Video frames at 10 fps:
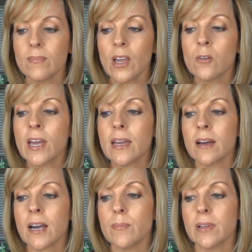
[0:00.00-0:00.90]
Okay,
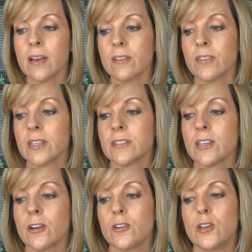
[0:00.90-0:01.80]
a couple other things
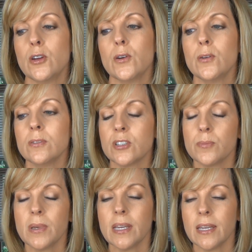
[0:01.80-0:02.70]
that are new to
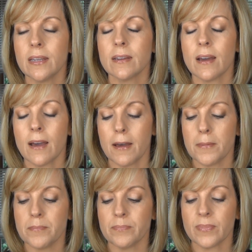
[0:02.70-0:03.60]
me
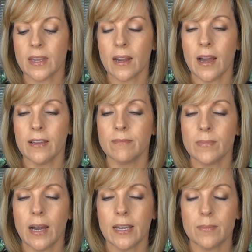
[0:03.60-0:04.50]
that I
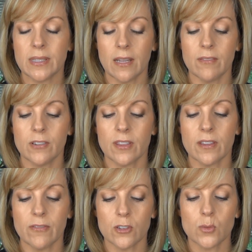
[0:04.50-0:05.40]
am in love with.
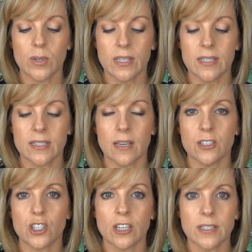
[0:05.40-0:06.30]
The first one is a
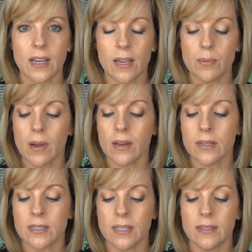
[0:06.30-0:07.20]
Chantecaille
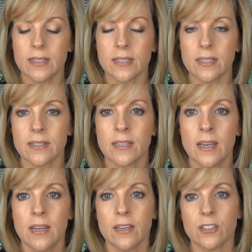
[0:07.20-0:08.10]
product, and this is
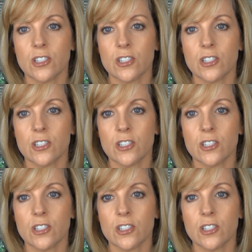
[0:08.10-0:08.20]
the